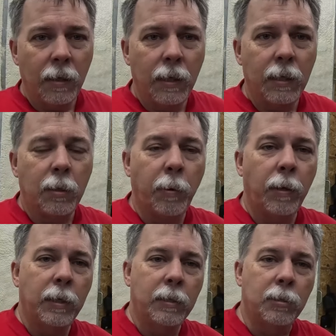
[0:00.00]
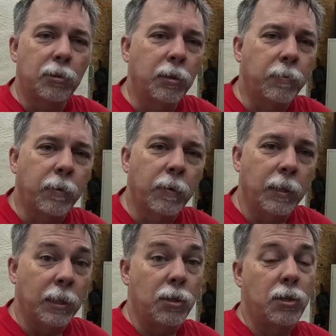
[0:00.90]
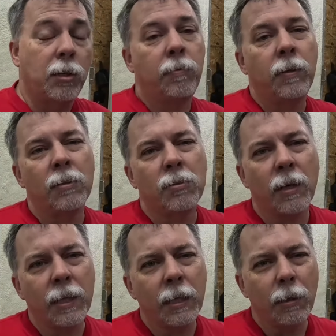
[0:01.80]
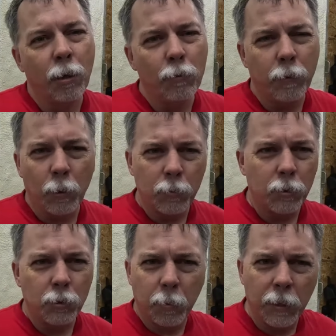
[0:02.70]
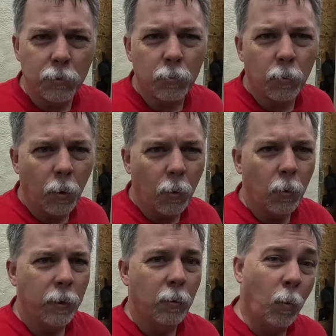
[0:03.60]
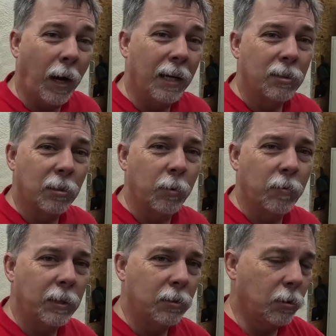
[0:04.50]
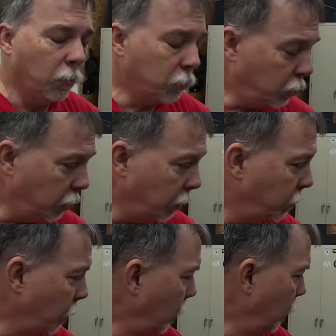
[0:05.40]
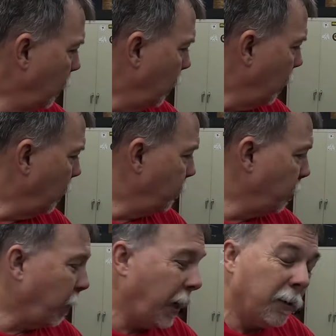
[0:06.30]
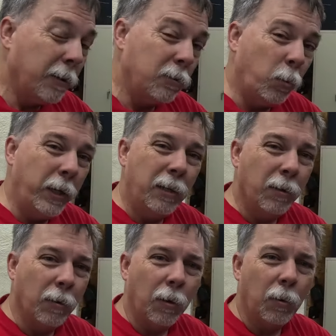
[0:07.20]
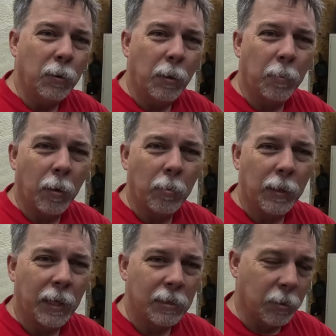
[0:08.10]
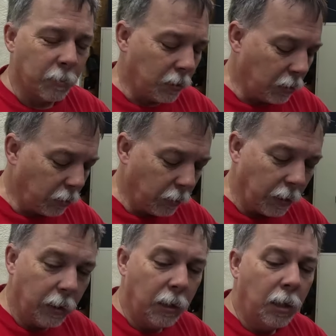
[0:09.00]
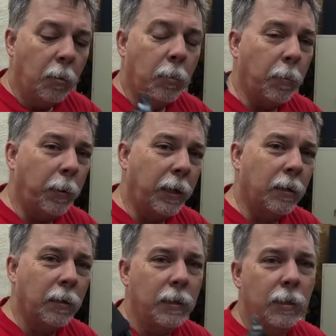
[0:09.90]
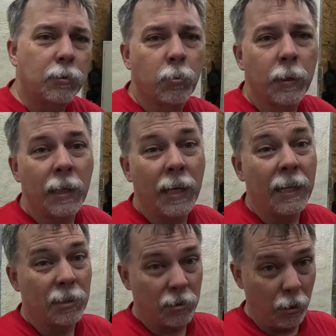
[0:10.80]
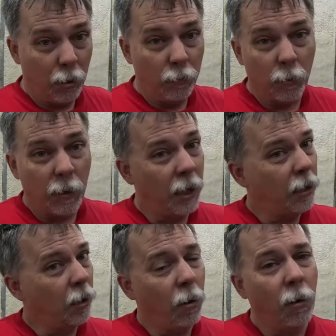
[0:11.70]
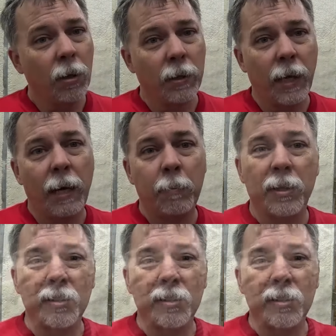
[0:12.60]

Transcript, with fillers: Hit the, hit the shifter and it shifted. So I think low voltage plays a role in why some of these don't shift. Uh, if your battery's weak or old, that probably has something to do with it. But apparently these relays override all of that.